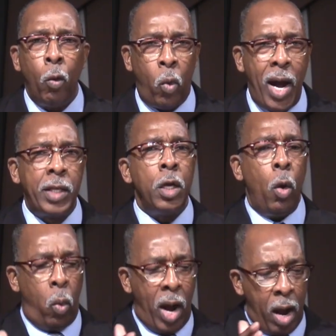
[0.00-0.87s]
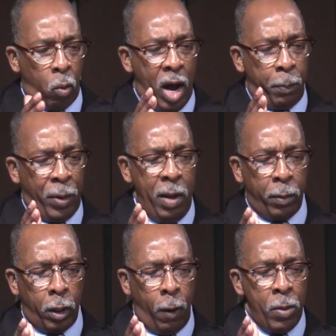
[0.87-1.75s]
Watch, while, while
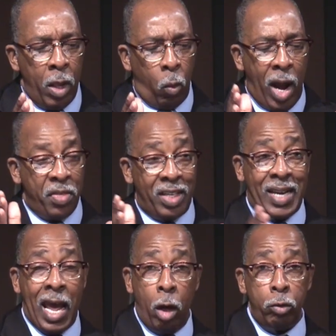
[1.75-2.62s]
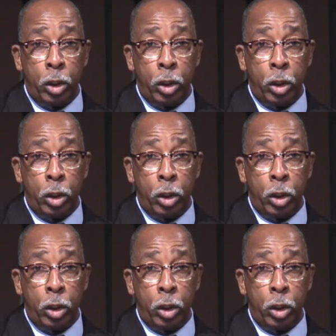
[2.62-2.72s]
people are, while the Dow